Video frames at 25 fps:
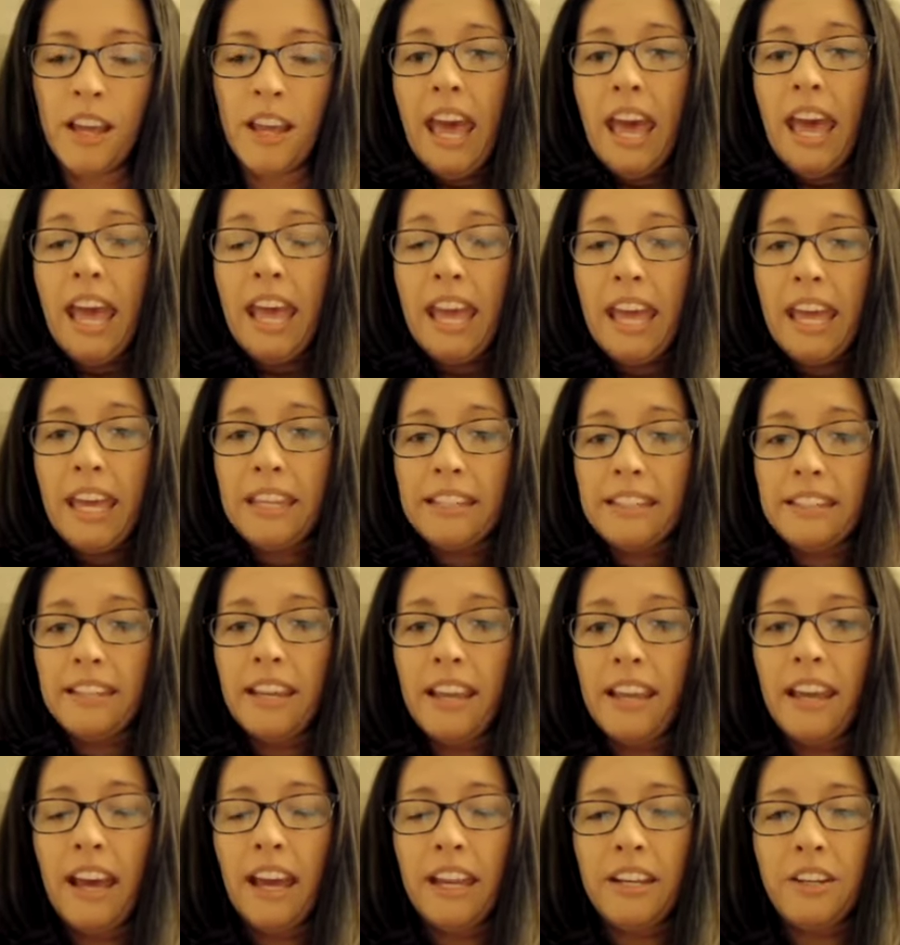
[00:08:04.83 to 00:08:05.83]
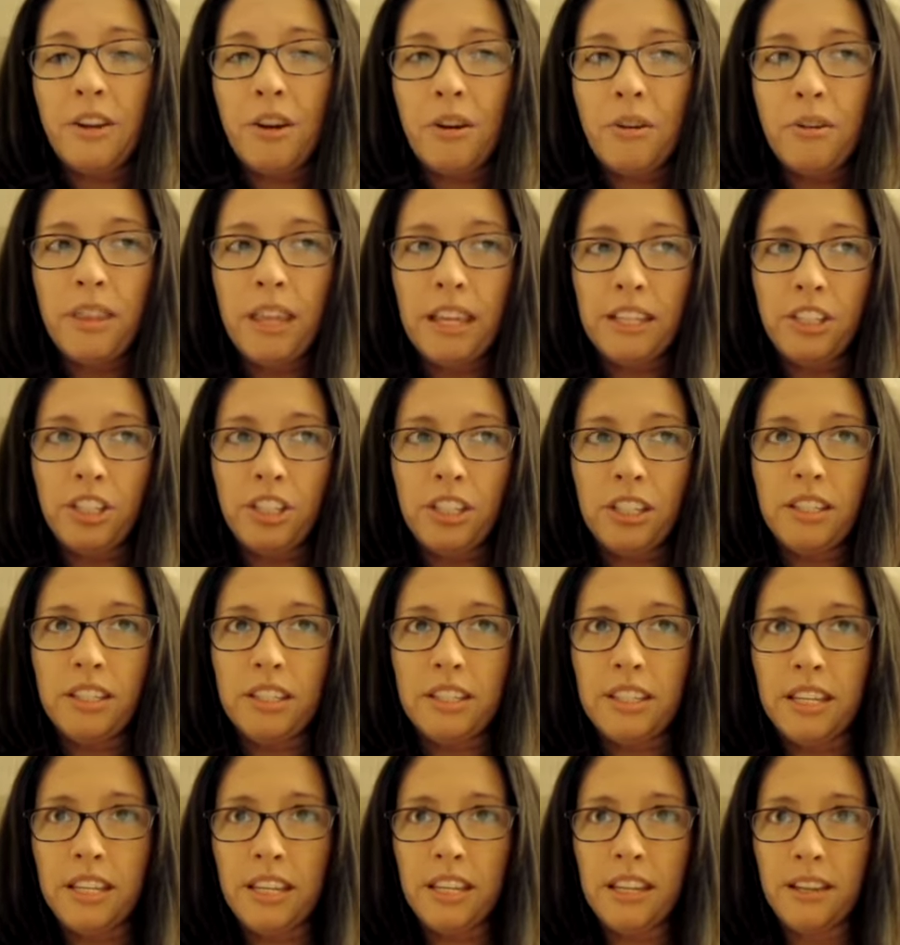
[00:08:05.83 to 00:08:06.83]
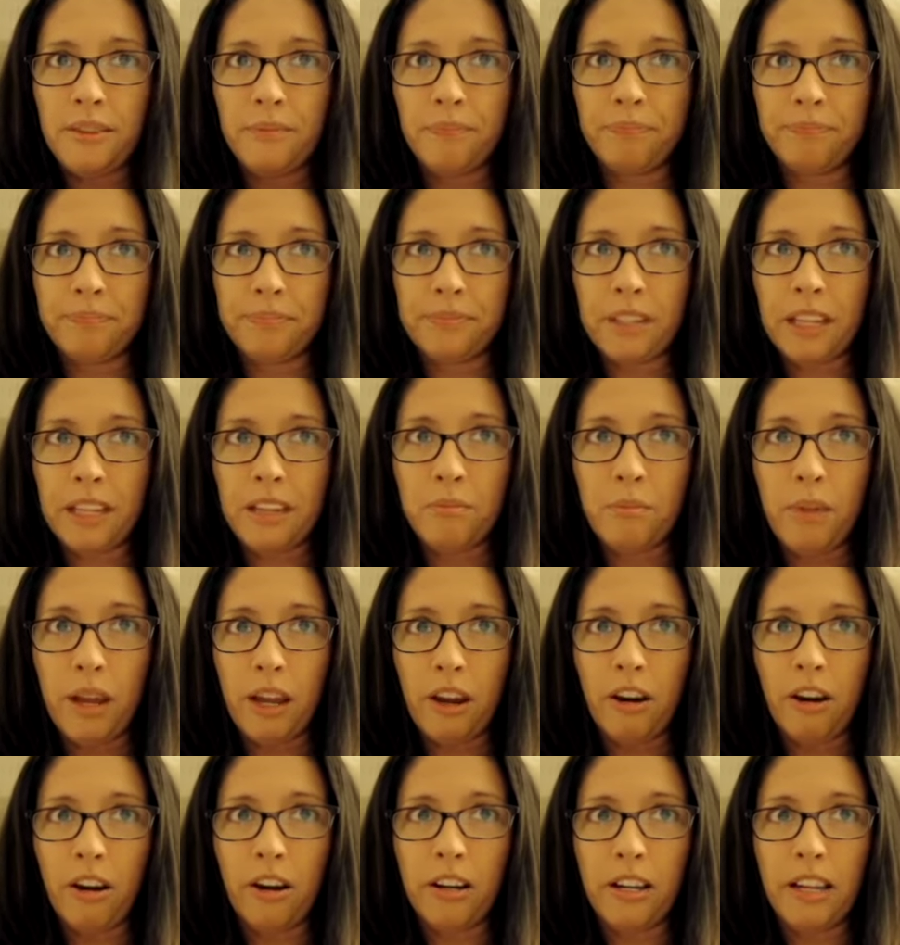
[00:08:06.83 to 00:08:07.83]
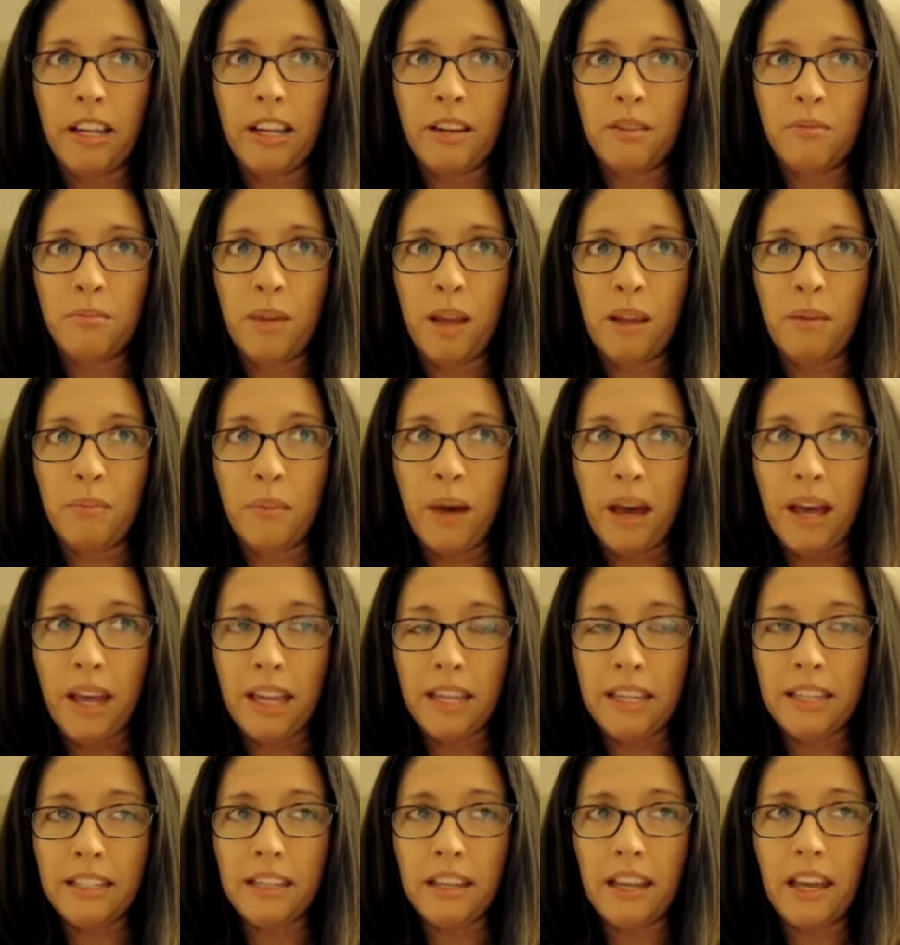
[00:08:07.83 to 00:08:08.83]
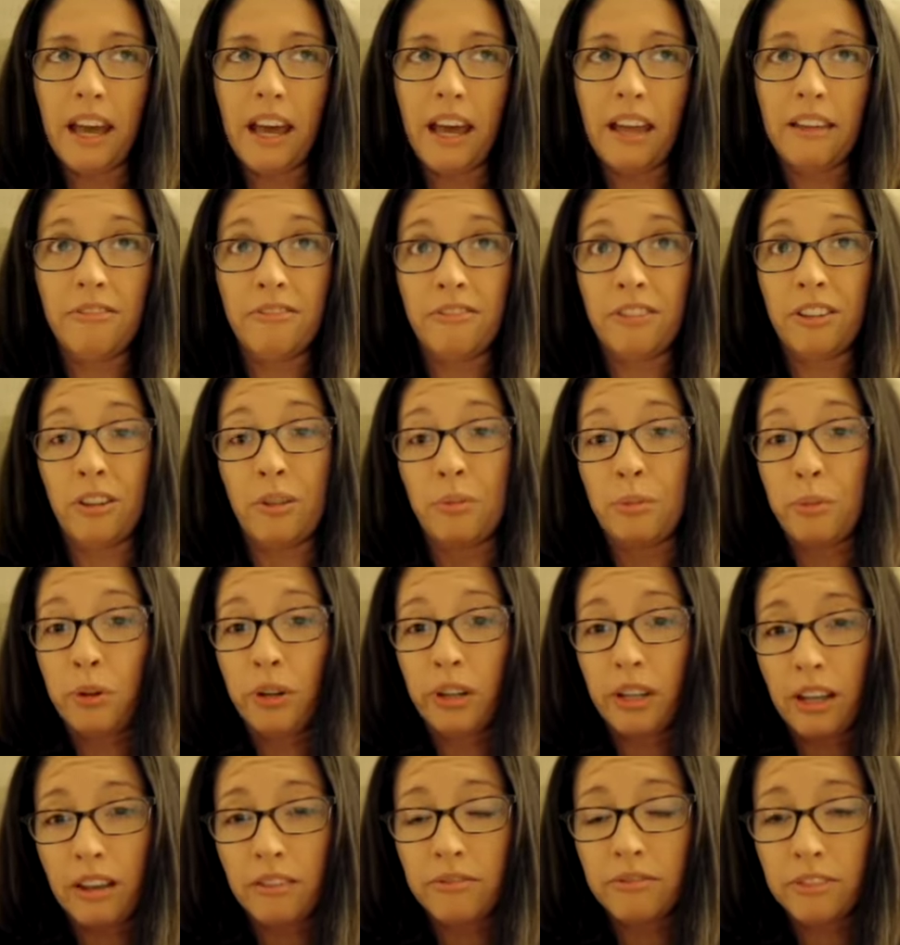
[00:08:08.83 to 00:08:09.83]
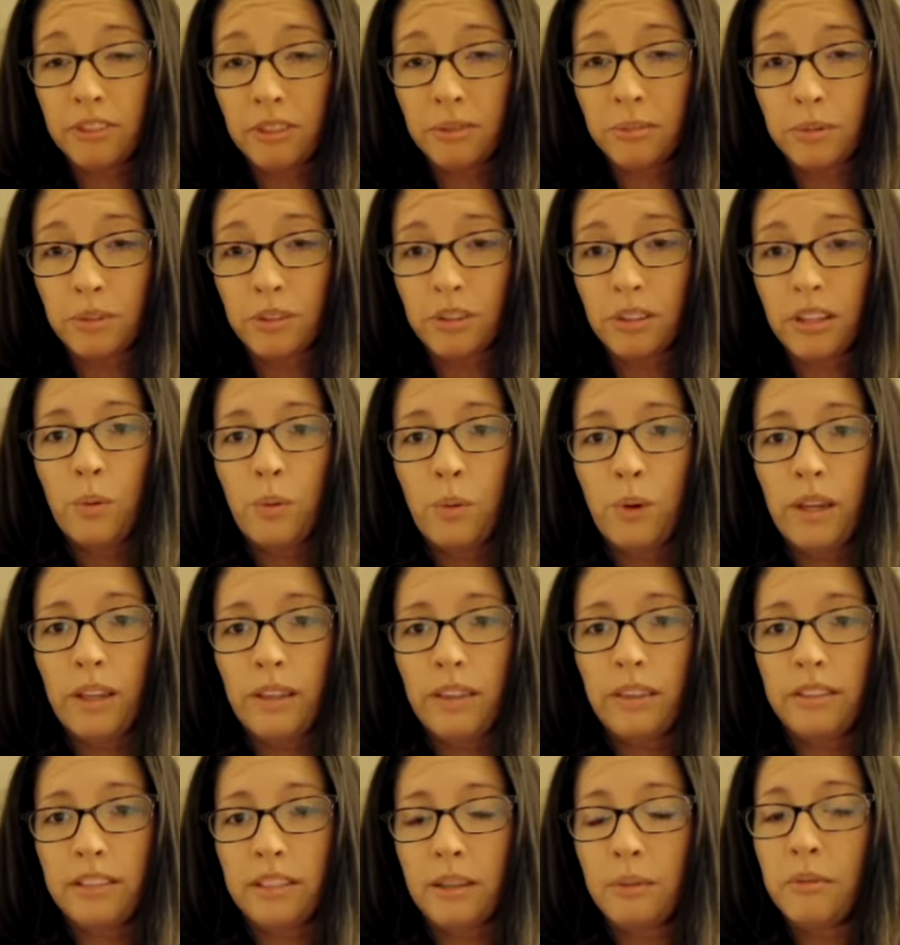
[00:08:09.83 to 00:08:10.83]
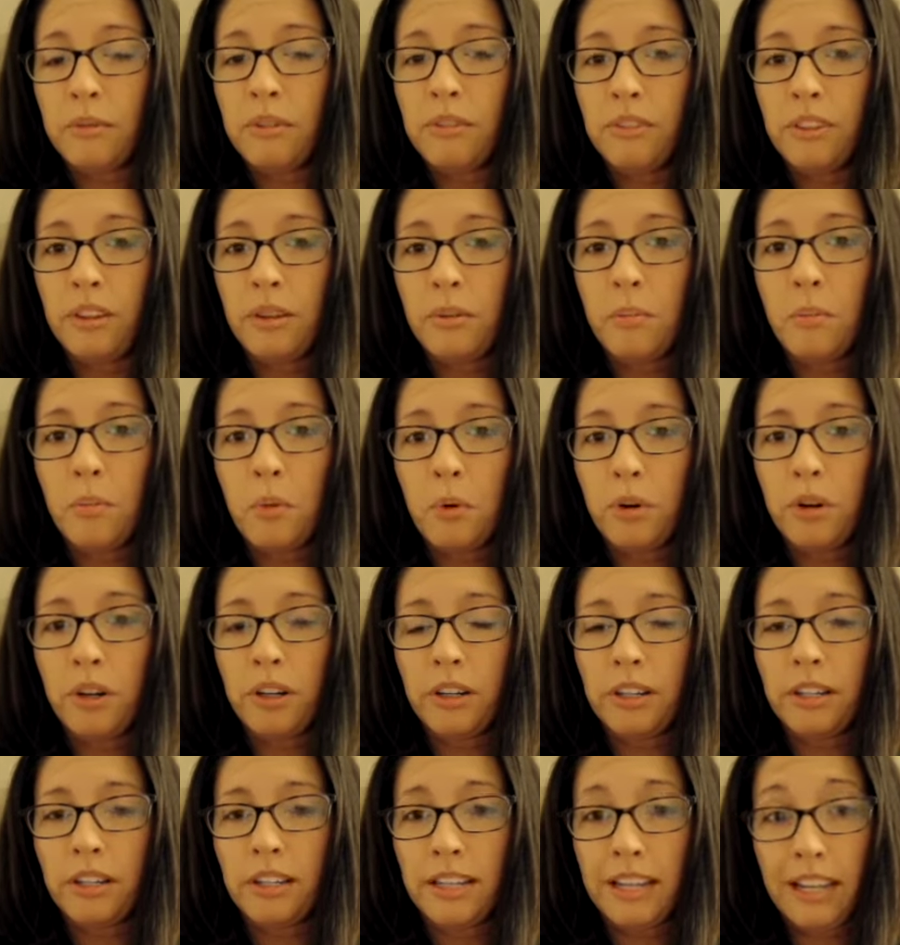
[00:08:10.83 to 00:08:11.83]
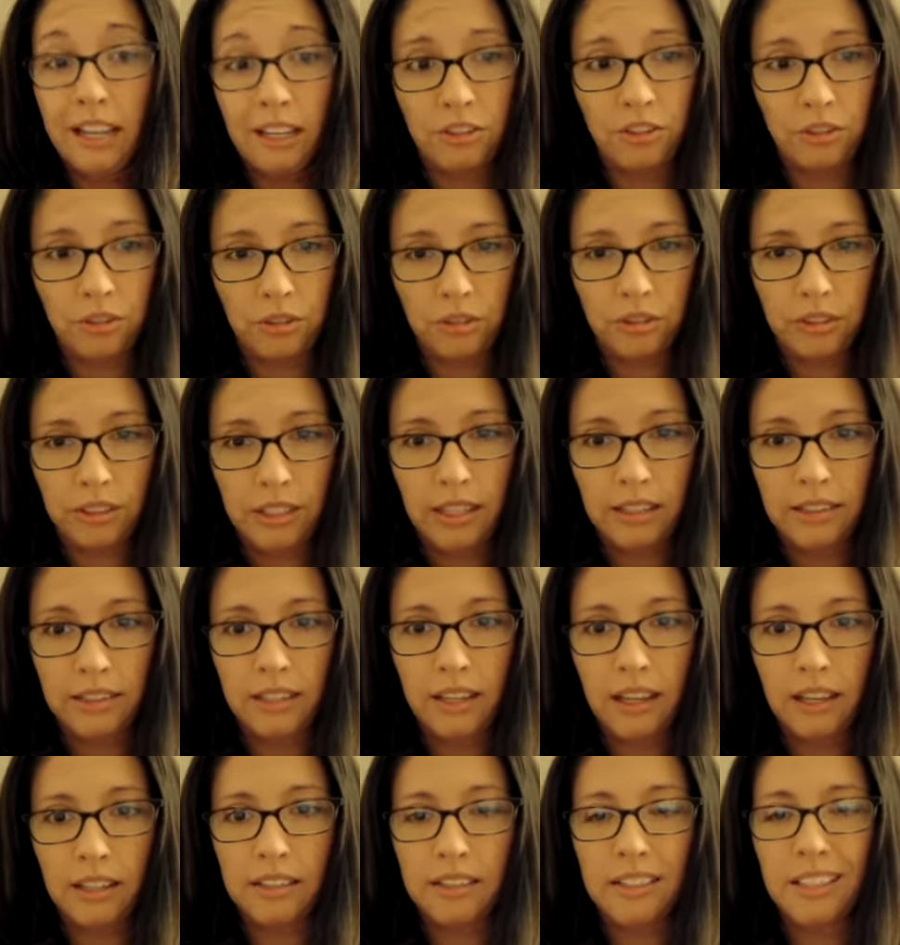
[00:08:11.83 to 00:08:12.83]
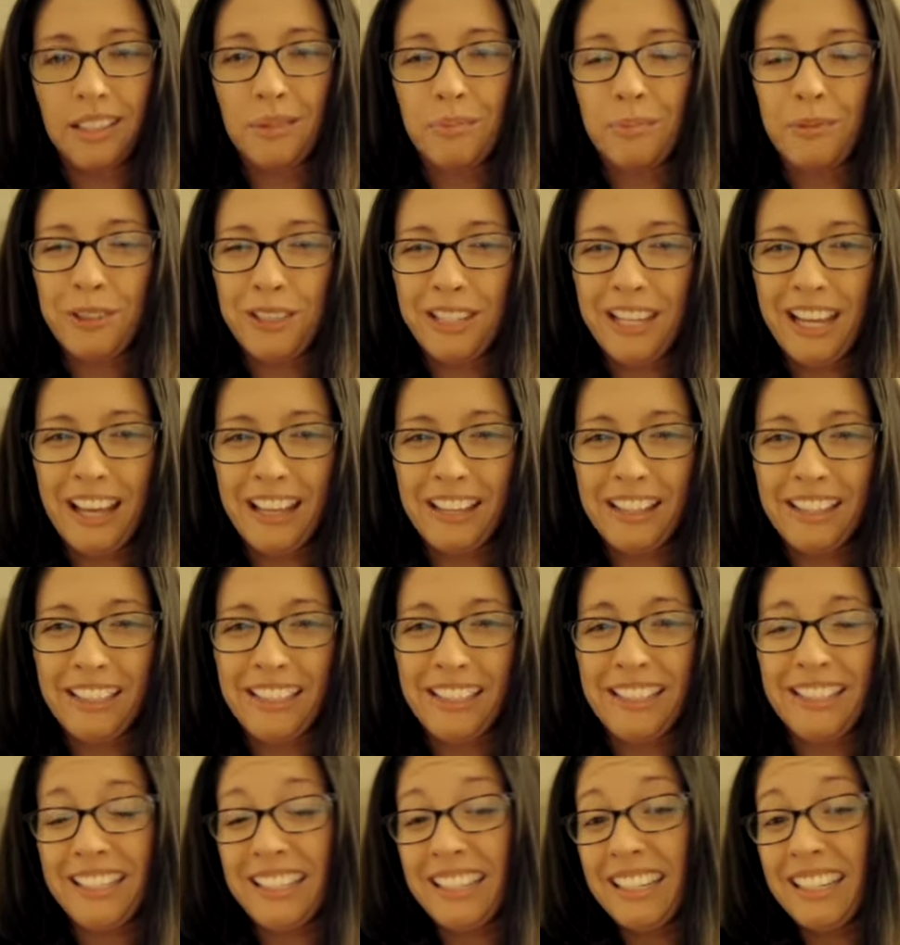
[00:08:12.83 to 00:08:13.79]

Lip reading: And I know that just in my heart and my mind, I feel more comfortable with some of the more natural, non-toxic modalities.